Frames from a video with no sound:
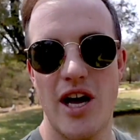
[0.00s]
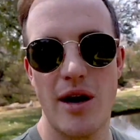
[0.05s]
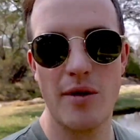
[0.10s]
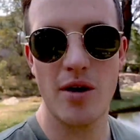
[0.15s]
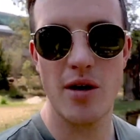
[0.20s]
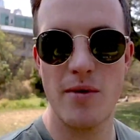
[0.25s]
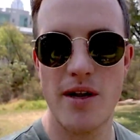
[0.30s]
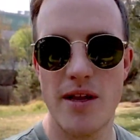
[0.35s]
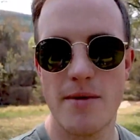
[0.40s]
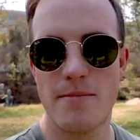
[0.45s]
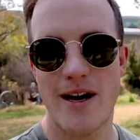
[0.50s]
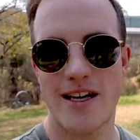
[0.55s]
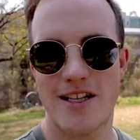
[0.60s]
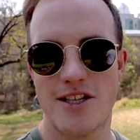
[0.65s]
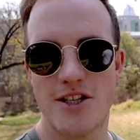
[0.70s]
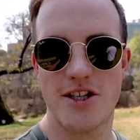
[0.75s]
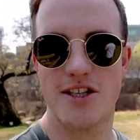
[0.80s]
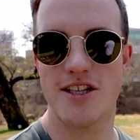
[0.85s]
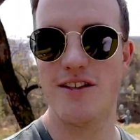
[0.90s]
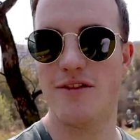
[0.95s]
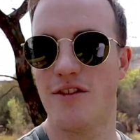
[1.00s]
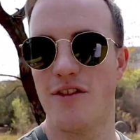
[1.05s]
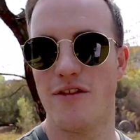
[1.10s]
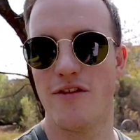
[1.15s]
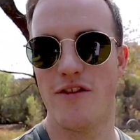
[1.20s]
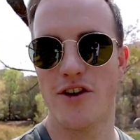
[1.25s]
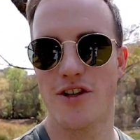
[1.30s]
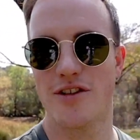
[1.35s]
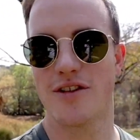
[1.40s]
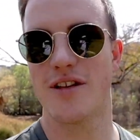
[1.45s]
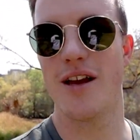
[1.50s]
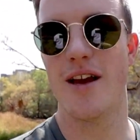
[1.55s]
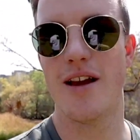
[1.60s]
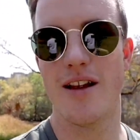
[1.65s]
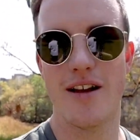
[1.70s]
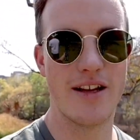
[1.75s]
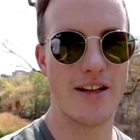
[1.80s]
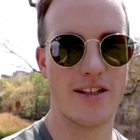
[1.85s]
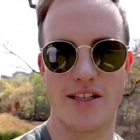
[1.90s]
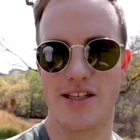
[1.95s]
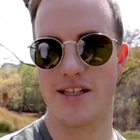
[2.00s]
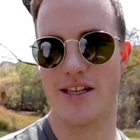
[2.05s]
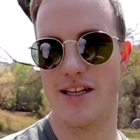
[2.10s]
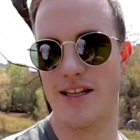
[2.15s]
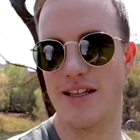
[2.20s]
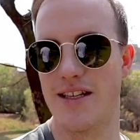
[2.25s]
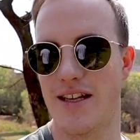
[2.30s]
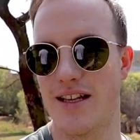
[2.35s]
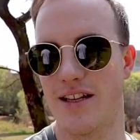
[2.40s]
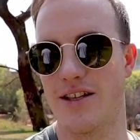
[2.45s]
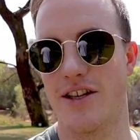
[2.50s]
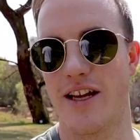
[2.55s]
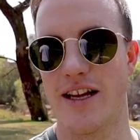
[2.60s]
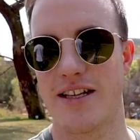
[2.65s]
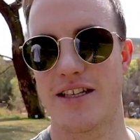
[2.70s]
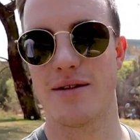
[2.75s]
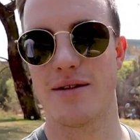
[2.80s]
so I'm gonna be in the passenger seat for the first little stint to get